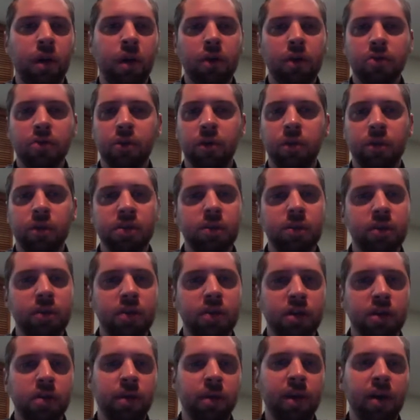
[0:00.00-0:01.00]
So the ones that we
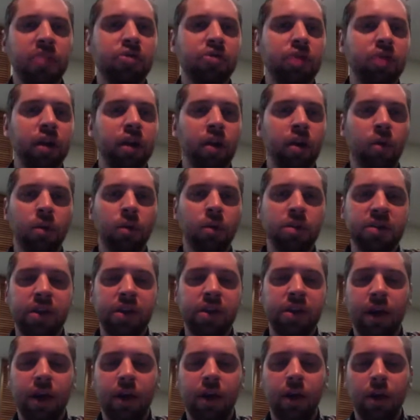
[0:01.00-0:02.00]
talked about yesterday or
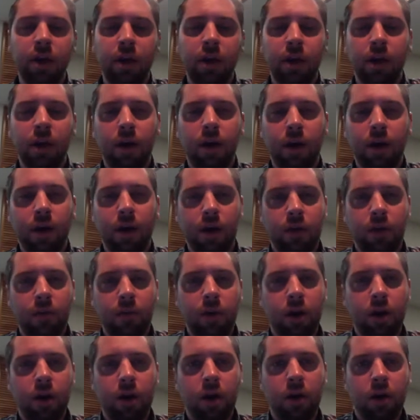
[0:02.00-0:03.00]
today
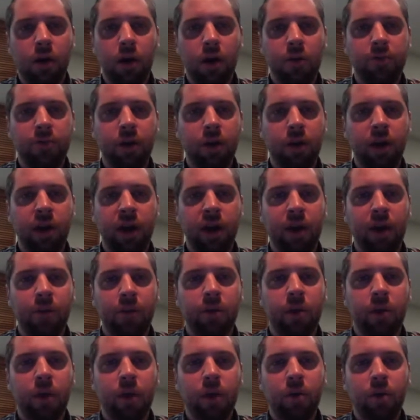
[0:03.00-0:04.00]
are fair game
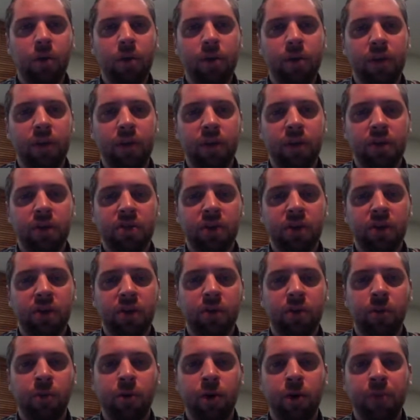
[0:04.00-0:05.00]
within the
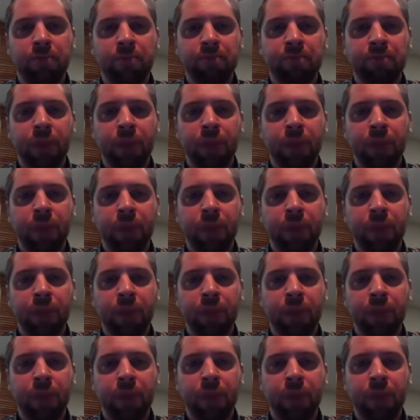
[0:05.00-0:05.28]
discussion board.